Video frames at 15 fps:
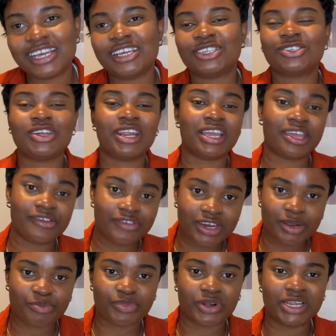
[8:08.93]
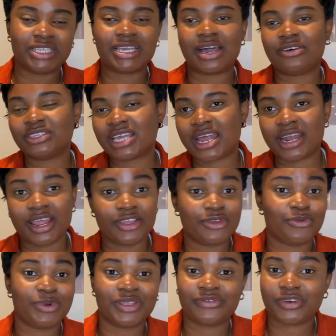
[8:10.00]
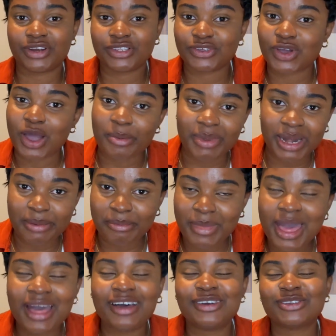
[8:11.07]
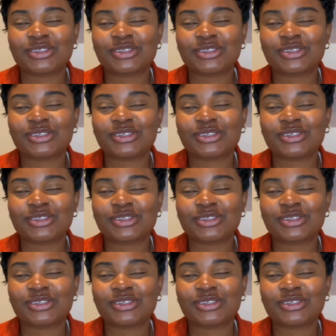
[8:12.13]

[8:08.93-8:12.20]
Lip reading: So they give you the printout, and then you wait for it to come in the mail.